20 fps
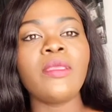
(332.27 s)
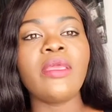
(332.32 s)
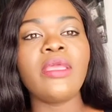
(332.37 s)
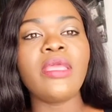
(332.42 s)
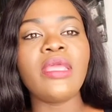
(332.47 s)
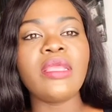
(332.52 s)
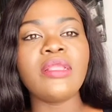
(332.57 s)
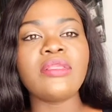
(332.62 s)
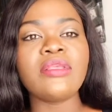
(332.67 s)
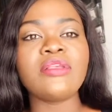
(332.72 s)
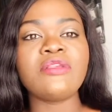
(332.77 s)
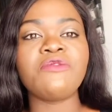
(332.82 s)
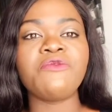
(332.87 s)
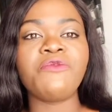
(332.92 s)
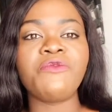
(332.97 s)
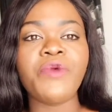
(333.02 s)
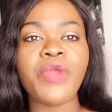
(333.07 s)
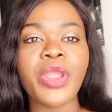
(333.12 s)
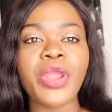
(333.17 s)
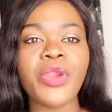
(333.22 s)
it is
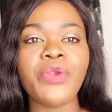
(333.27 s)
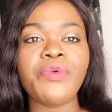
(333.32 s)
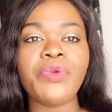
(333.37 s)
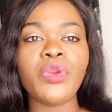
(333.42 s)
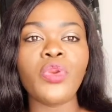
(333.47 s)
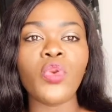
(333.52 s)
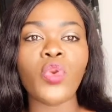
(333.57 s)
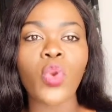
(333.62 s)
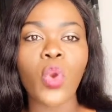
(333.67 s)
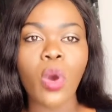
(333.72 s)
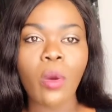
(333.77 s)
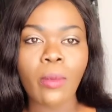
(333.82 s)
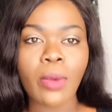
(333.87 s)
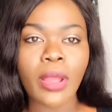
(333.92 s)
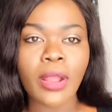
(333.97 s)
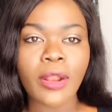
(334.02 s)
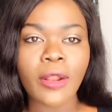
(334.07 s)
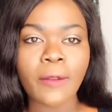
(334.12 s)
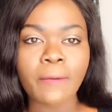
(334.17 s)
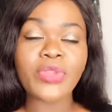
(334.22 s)
very
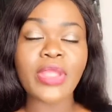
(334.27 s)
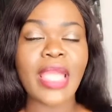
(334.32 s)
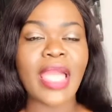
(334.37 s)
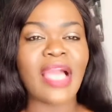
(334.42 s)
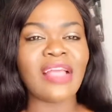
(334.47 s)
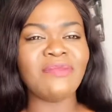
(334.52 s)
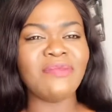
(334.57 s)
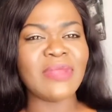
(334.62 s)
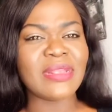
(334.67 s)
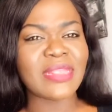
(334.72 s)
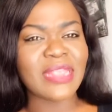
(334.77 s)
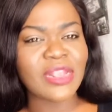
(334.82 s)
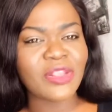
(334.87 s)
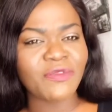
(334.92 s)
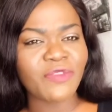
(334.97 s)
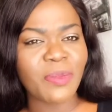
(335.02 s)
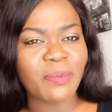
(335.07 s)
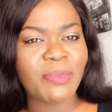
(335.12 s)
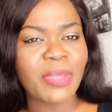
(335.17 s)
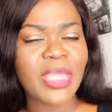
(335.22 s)
normal. They ask the sex
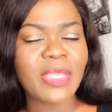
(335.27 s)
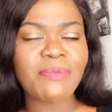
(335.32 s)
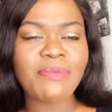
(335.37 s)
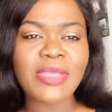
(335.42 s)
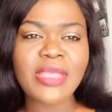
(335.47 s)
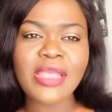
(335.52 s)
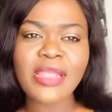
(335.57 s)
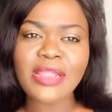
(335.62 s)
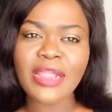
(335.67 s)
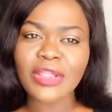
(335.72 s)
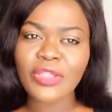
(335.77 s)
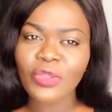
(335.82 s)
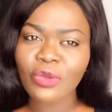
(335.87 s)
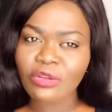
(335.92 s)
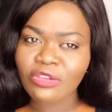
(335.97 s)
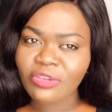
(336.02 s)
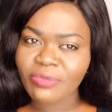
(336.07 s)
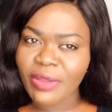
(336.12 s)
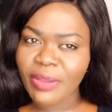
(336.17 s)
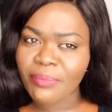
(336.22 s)
of the baby, they
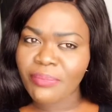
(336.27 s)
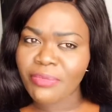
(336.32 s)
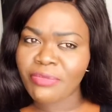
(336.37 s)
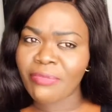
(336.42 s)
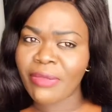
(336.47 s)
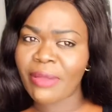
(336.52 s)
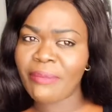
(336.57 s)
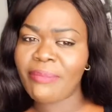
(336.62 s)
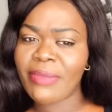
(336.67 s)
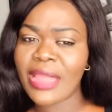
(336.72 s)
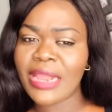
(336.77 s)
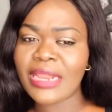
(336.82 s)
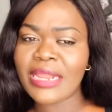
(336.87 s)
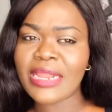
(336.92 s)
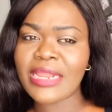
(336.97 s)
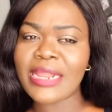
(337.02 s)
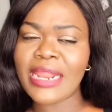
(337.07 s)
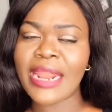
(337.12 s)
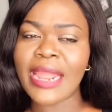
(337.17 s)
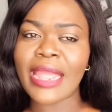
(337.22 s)
touch my
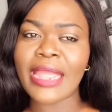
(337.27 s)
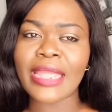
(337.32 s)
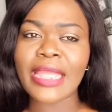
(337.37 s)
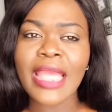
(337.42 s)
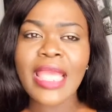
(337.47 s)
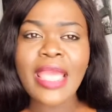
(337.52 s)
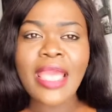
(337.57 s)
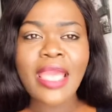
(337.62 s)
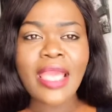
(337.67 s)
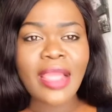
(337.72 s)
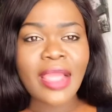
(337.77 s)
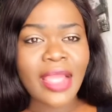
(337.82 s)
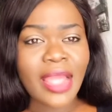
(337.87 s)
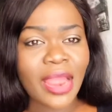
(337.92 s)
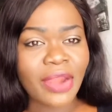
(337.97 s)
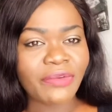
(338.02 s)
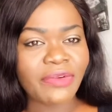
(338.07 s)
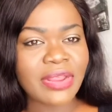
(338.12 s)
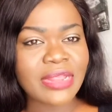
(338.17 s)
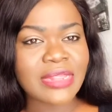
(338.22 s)
belly, they like
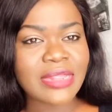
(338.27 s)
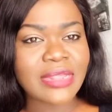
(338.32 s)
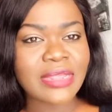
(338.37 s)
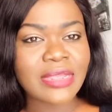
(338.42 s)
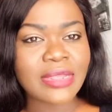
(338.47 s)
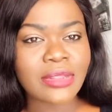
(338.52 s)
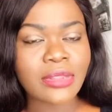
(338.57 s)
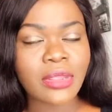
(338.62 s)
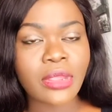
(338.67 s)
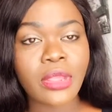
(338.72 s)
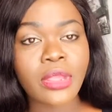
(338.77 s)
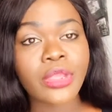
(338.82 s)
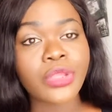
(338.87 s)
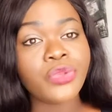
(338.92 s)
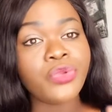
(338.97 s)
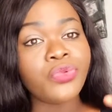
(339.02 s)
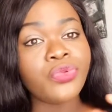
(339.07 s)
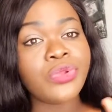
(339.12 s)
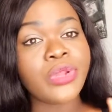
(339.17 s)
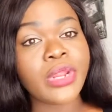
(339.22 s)
caress it.
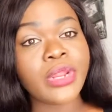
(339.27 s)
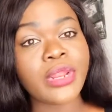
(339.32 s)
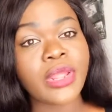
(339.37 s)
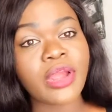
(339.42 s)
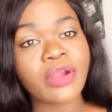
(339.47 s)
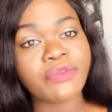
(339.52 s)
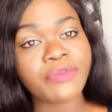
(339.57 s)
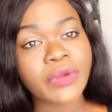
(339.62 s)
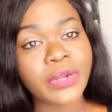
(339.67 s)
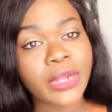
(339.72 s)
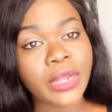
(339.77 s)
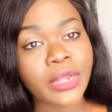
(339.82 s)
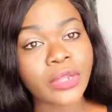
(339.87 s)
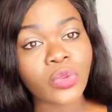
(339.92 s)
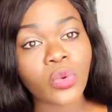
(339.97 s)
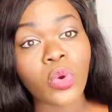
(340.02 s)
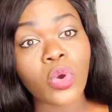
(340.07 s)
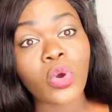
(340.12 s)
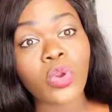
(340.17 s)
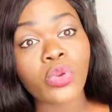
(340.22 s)
You do that in Africa,
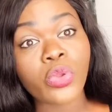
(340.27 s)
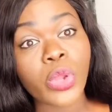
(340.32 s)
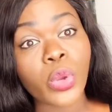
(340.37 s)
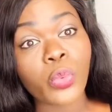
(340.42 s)
they'll call you a